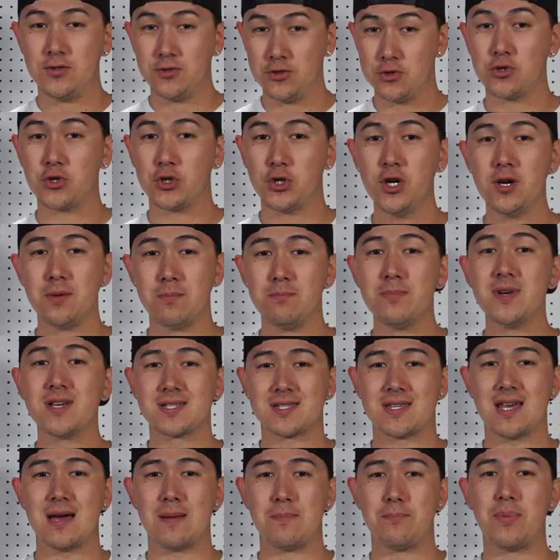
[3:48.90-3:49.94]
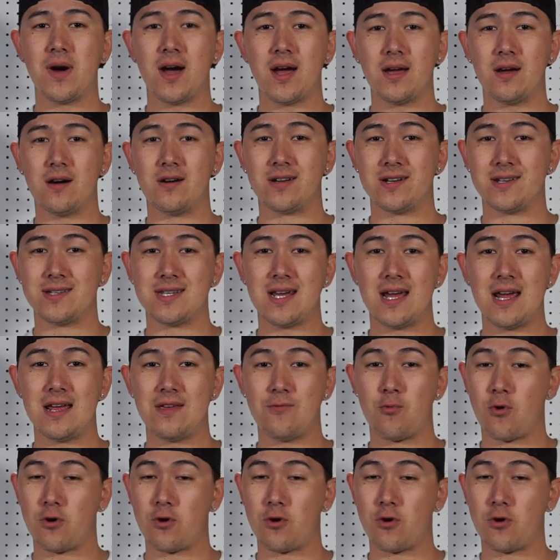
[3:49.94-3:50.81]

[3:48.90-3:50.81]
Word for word: you could miss that bite on a day